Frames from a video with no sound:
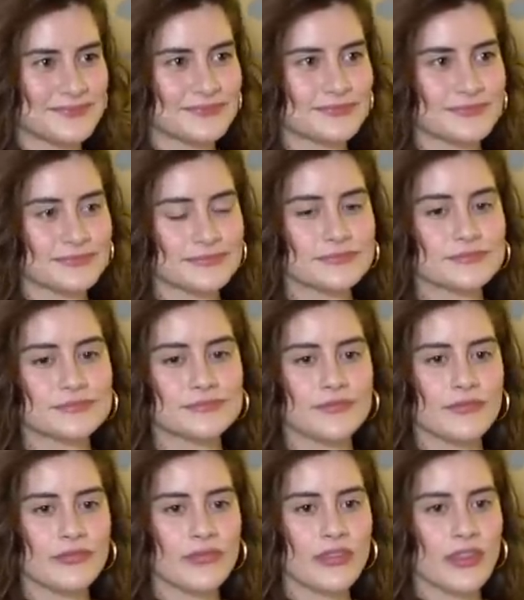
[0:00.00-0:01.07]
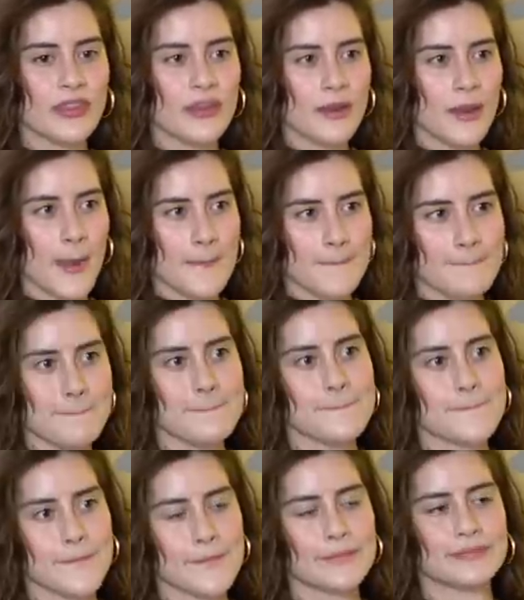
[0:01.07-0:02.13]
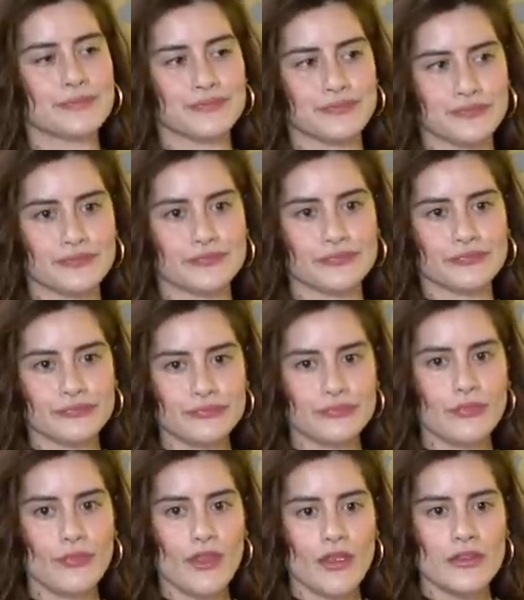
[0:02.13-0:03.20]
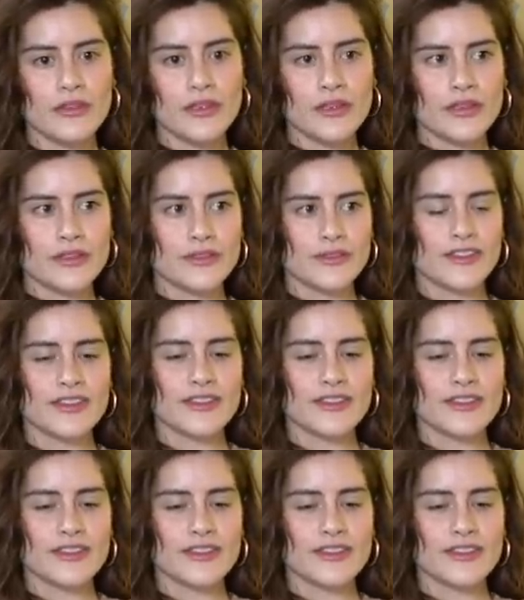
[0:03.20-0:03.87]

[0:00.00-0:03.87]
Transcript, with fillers: you get into this zero waste? What is zero waste? Why did you get into it? So